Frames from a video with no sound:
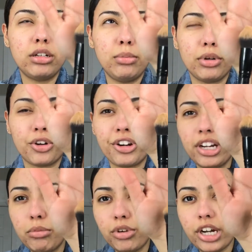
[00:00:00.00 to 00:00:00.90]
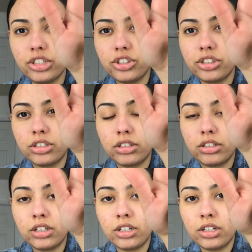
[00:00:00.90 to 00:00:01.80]
blurring brush,
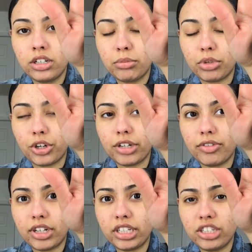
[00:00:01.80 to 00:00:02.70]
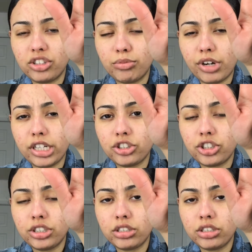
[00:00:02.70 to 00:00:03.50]
blurring foundation brush.